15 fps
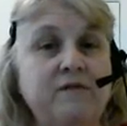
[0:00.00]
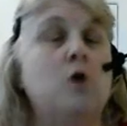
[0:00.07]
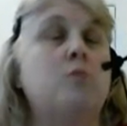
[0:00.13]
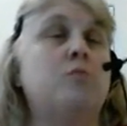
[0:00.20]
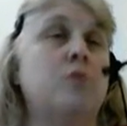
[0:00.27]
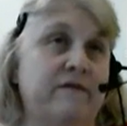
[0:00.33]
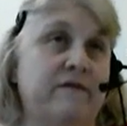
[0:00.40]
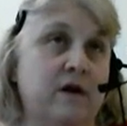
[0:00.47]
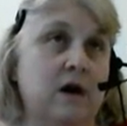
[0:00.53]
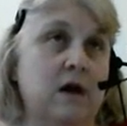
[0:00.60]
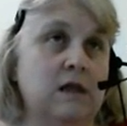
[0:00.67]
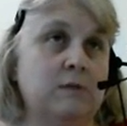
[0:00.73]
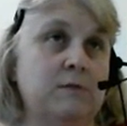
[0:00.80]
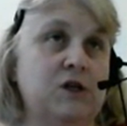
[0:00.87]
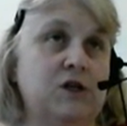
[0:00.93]
no
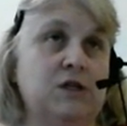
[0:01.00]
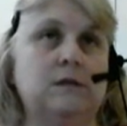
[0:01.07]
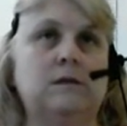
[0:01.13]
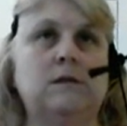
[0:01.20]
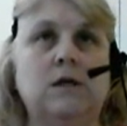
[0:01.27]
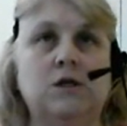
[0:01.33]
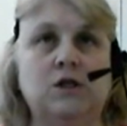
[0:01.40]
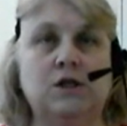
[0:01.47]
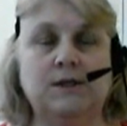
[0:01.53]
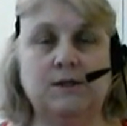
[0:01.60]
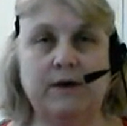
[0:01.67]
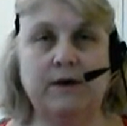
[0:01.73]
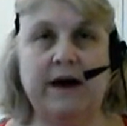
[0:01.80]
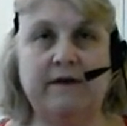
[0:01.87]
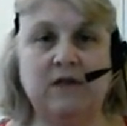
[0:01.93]
profile images, such as
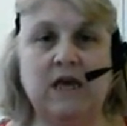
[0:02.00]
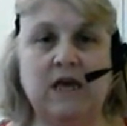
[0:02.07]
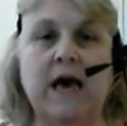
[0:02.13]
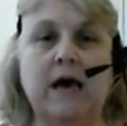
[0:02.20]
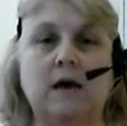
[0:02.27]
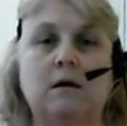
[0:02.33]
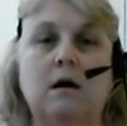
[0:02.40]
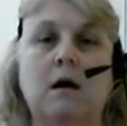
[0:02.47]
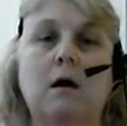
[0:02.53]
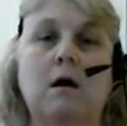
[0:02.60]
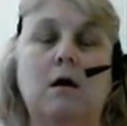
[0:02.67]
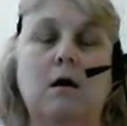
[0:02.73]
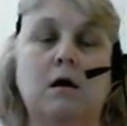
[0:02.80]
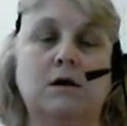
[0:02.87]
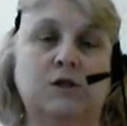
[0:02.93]
you have the egg
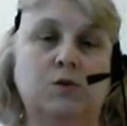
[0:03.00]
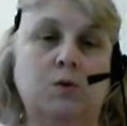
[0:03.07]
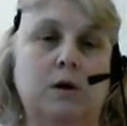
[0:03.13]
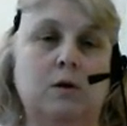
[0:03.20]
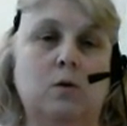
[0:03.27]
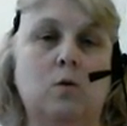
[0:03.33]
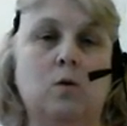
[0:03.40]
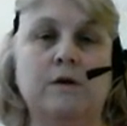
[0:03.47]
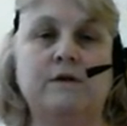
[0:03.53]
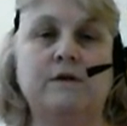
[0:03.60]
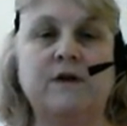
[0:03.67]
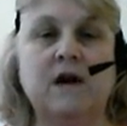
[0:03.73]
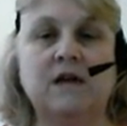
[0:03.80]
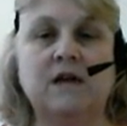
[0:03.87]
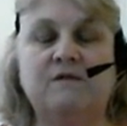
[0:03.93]
on Twitter, or
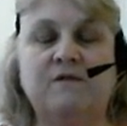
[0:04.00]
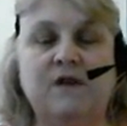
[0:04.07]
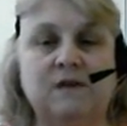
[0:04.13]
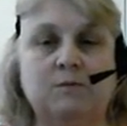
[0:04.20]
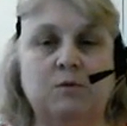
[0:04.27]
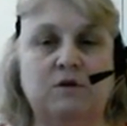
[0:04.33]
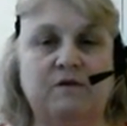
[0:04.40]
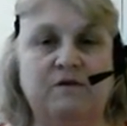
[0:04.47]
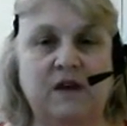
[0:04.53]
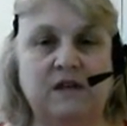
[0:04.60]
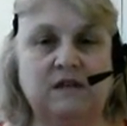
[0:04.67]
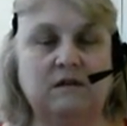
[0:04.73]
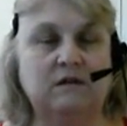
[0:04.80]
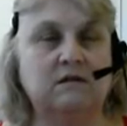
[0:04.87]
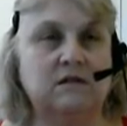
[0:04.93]
you've got the Facebook
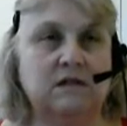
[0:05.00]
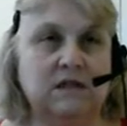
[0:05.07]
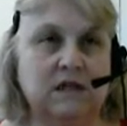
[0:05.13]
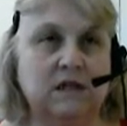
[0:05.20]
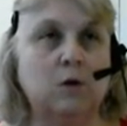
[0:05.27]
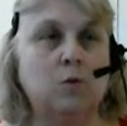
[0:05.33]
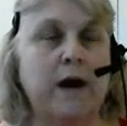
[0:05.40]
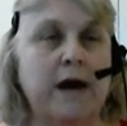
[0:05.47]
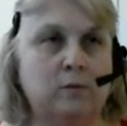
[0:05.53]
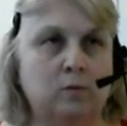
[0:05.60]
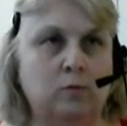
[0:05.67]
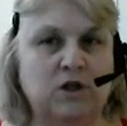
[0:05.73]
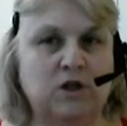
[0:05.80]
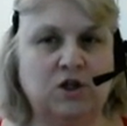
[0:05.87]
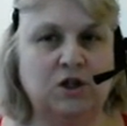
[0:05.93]
face silhouette,
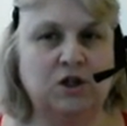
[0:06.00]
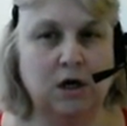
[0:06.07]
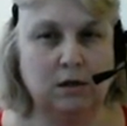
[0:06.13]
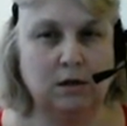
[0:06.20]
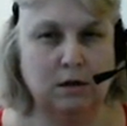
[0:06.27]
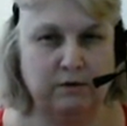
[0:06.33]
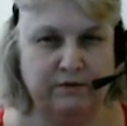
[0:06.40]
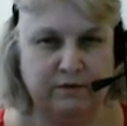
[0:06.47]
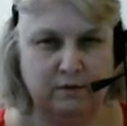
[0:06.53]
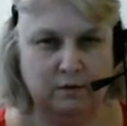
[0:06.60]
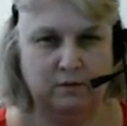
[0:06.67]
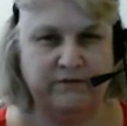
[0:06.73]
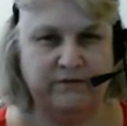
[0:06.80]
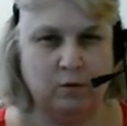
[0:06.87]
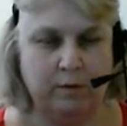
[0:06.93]
which,
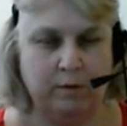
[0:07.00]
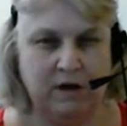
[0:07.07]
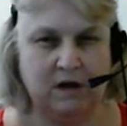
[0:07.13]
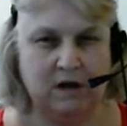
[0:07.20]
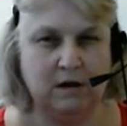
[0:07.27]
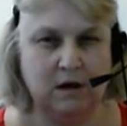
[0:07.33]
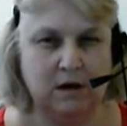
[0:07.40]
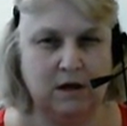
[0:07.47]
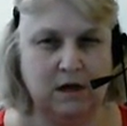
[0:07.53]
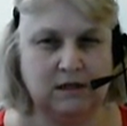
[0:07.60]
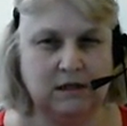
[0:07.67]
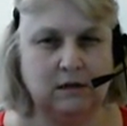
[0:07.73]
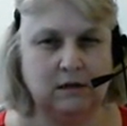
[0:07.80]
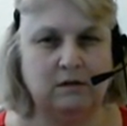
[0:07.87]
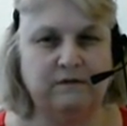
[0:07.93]
for women, it kind of
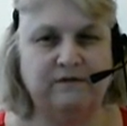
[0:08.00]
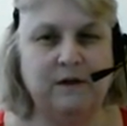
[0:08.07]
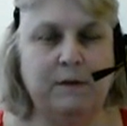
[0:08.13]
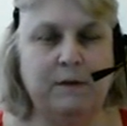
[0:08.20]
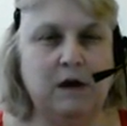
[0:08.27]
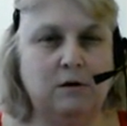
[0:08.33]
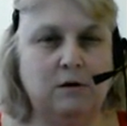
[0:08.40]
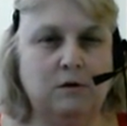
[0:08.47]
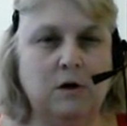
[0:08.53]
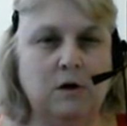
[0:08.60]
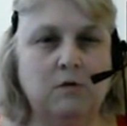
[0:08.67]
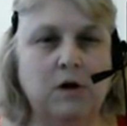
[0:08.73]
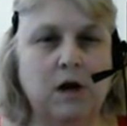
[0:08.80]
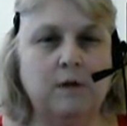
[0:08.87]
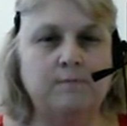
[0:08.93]
has a little flip hairdo
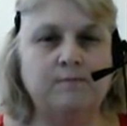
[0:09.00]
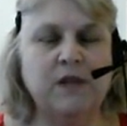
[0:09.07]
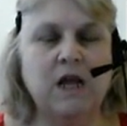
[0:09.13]
going on.